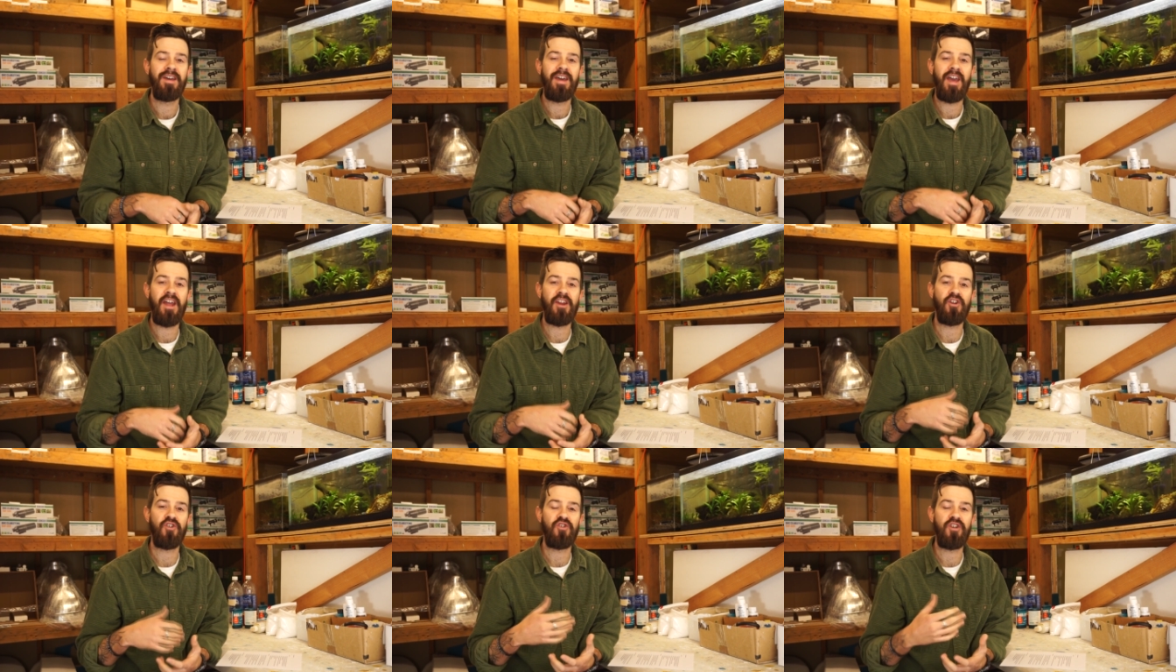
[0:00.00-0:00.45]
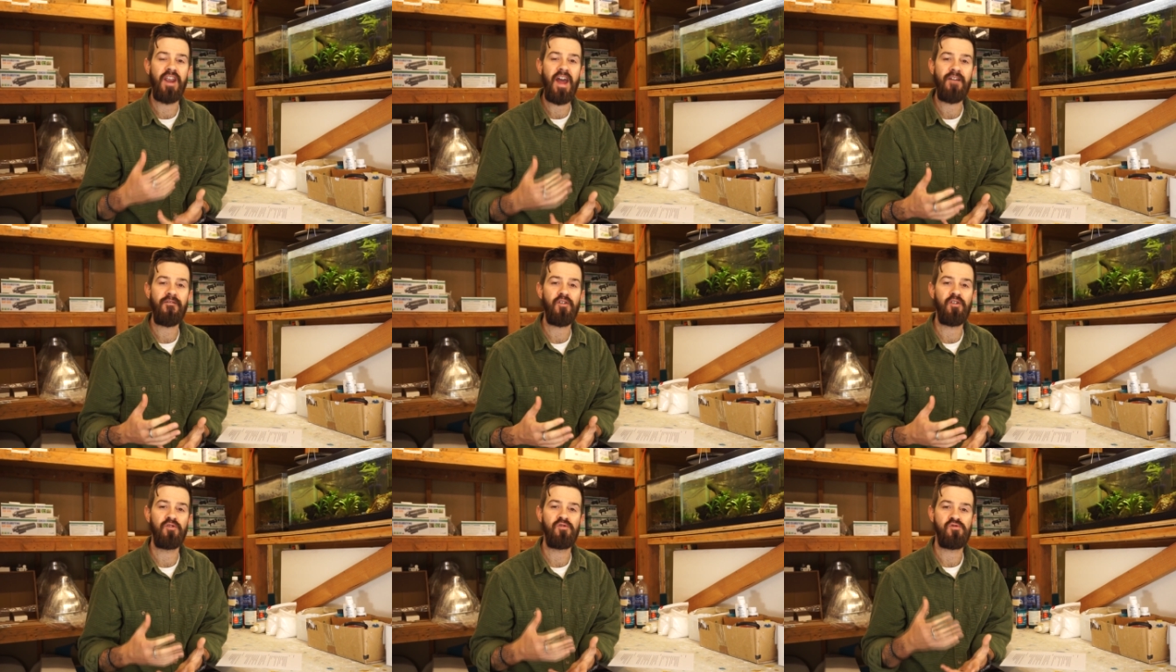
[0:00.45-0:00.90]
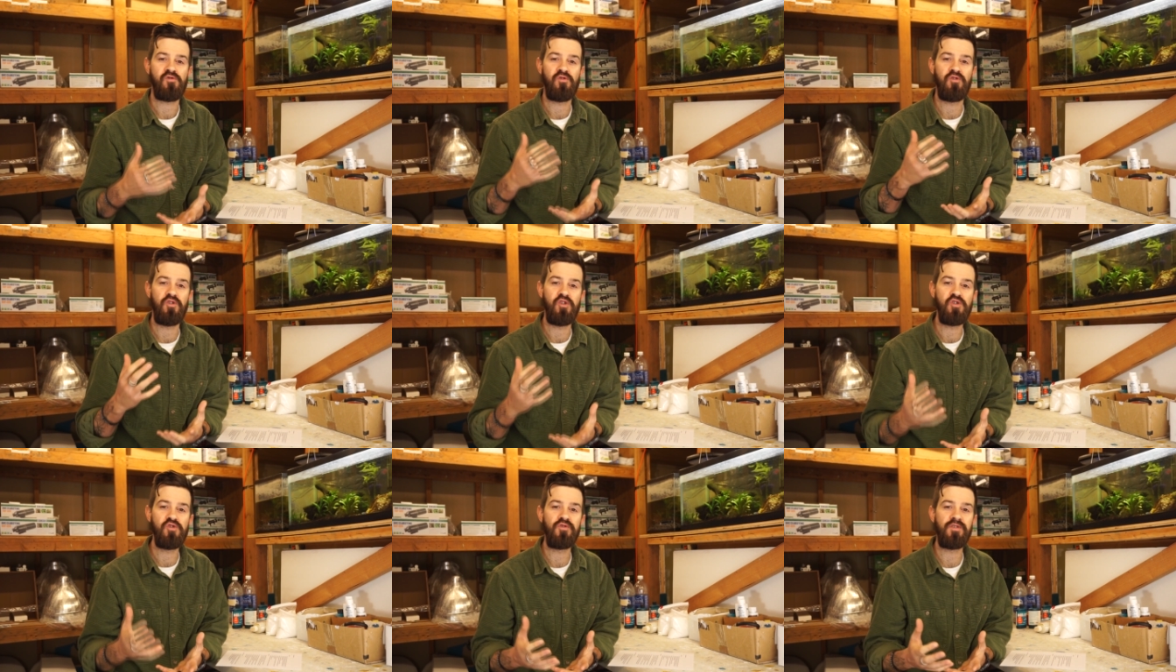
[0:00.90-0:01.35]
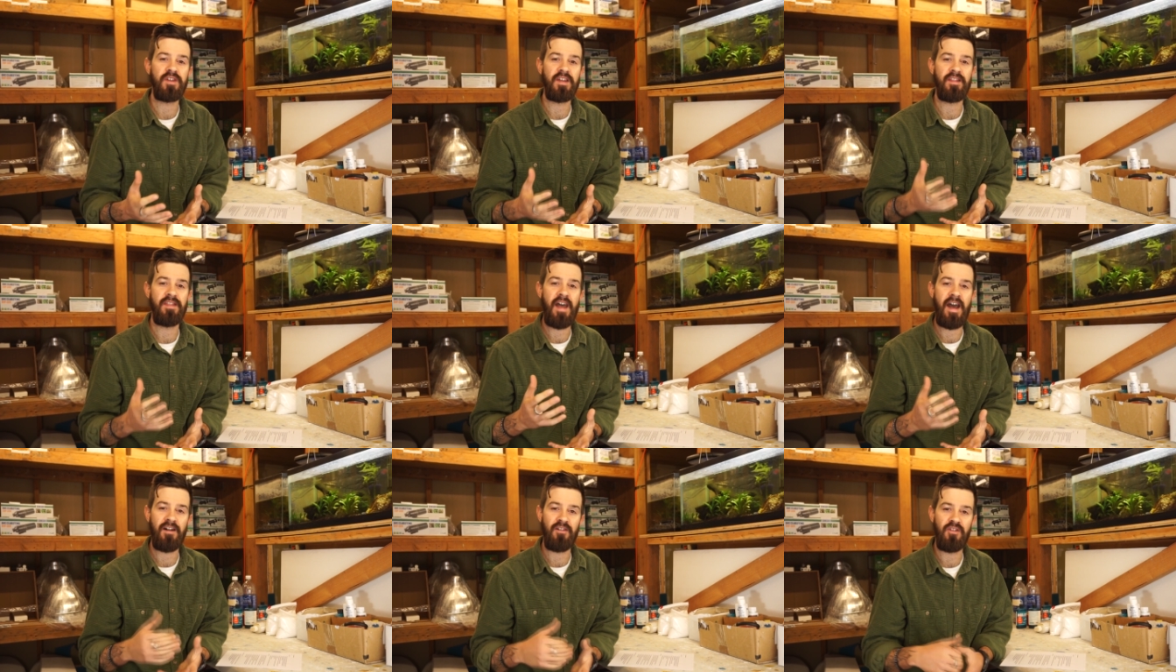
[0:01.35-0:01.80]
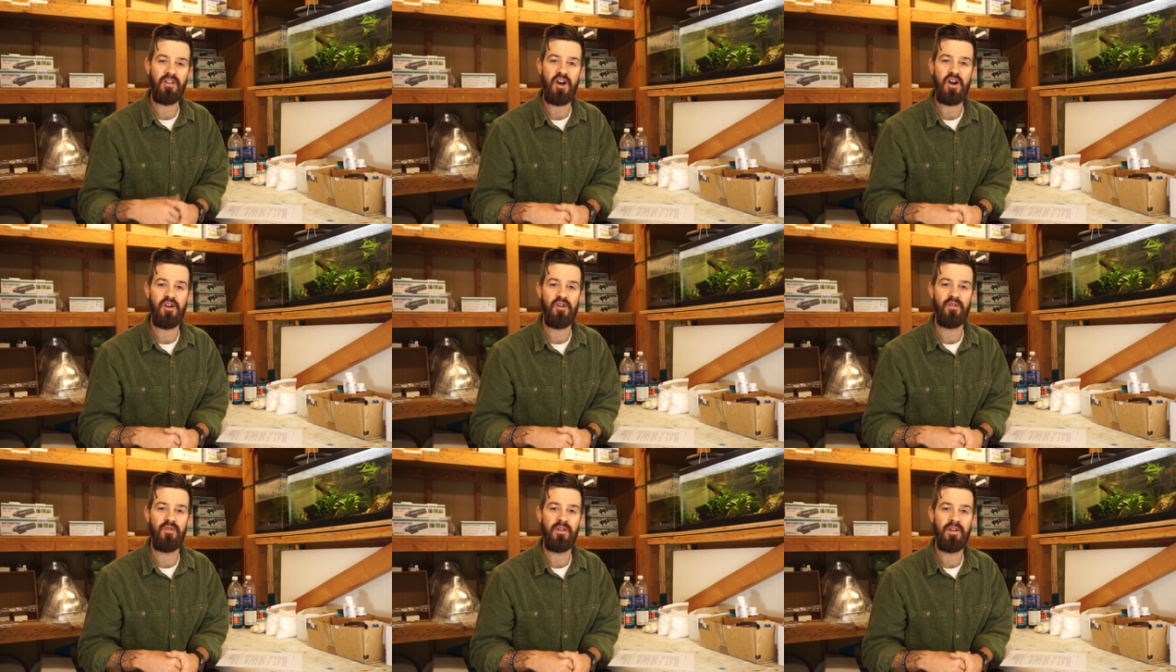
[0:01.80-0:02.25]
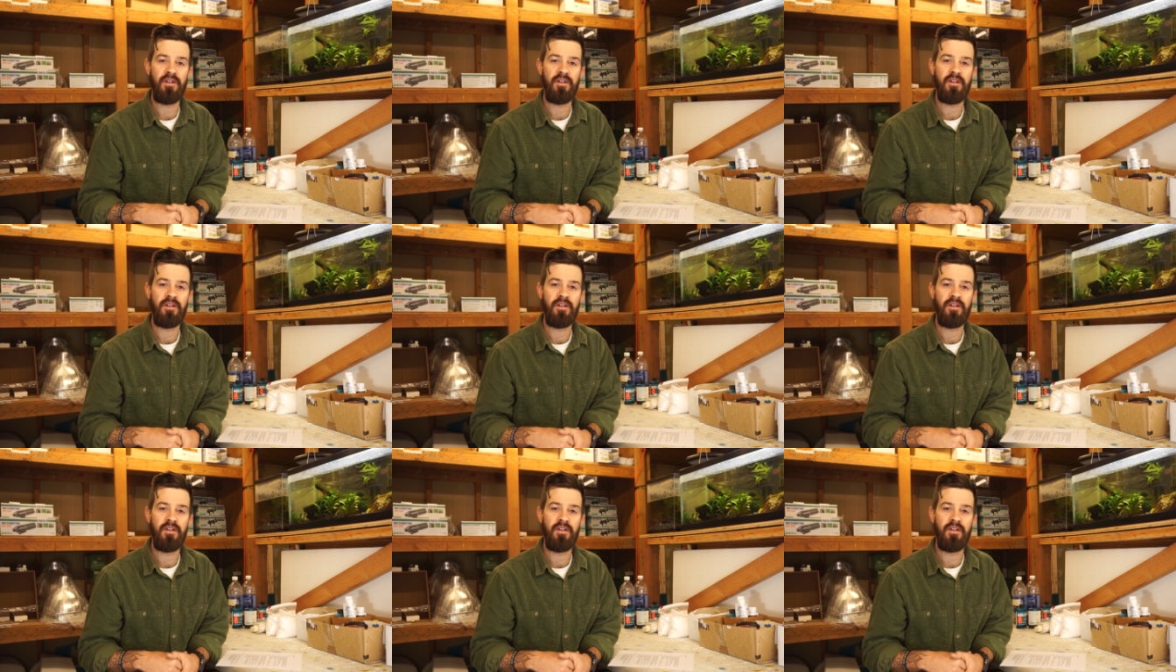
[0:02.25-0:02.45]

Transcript: and you're never losing that load.